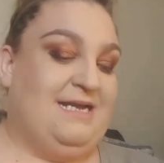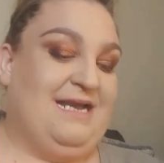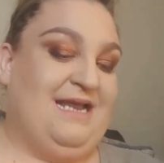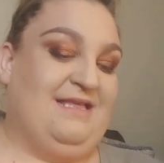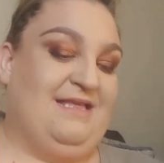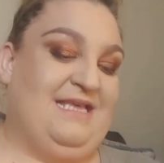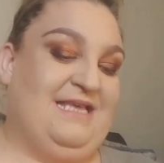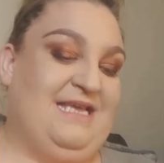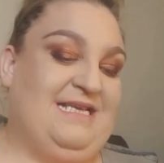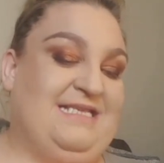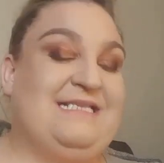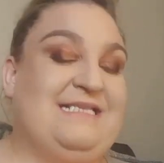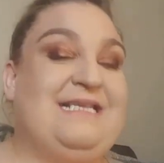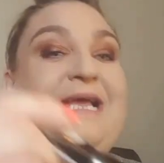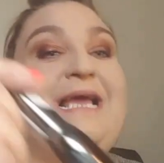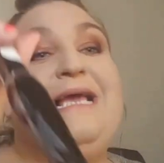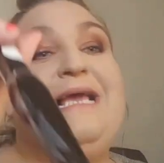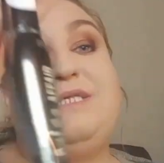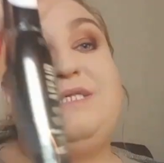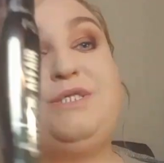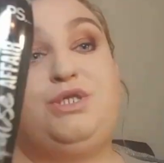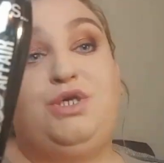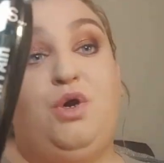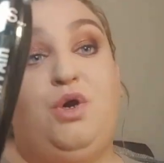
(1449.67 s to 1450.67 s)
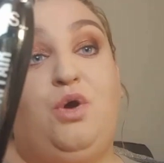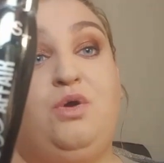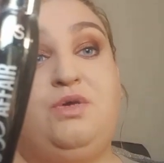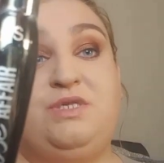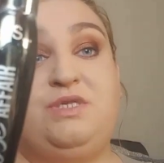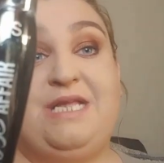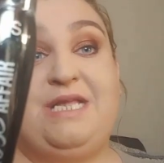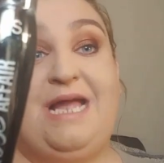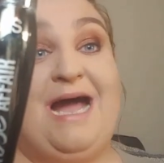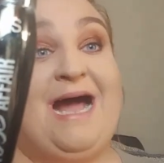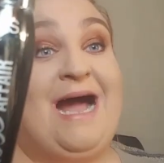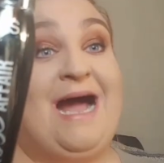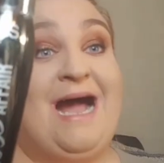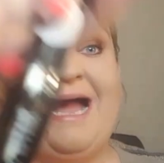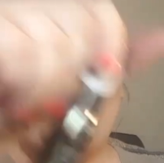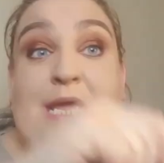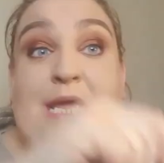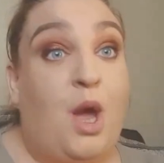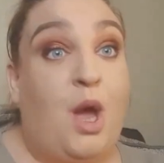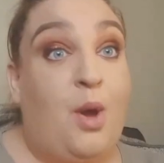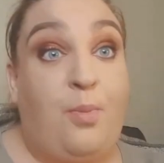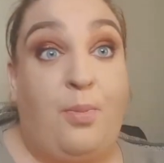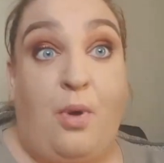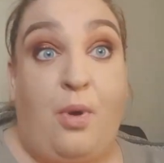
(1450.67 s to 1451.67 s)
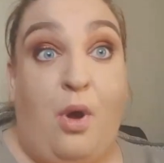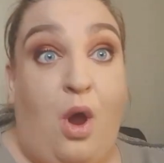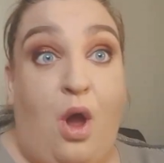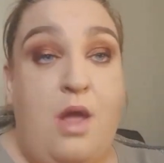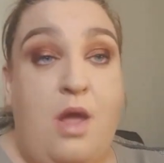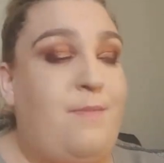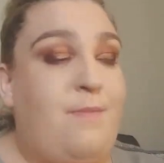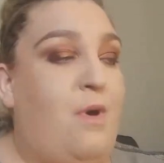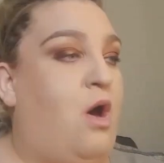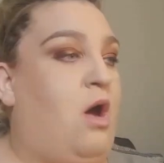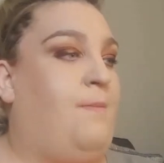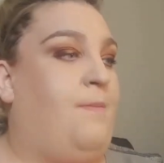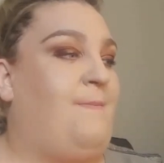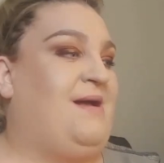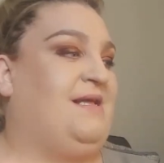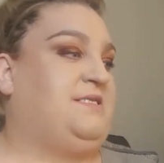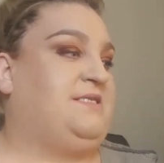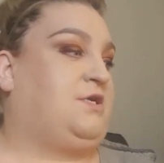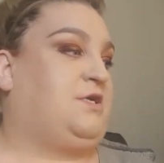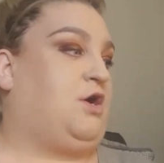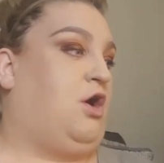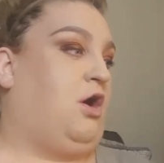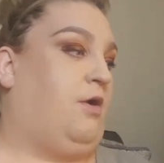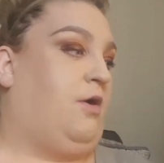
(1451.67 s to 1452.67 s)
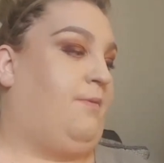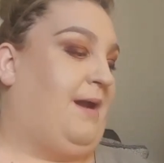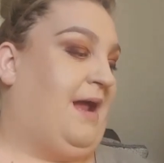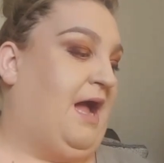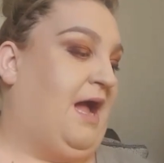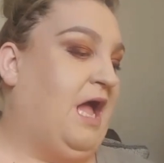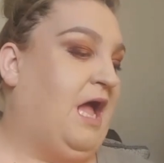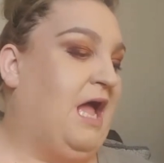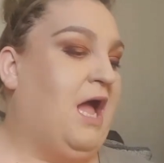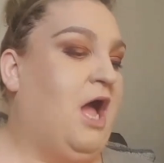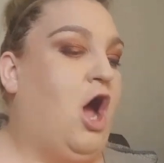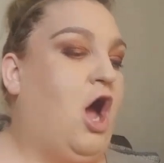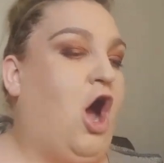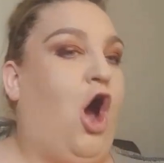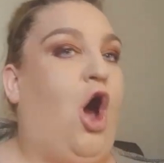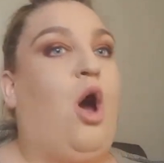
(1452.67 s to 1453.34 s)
Now this is just a Primark mascara.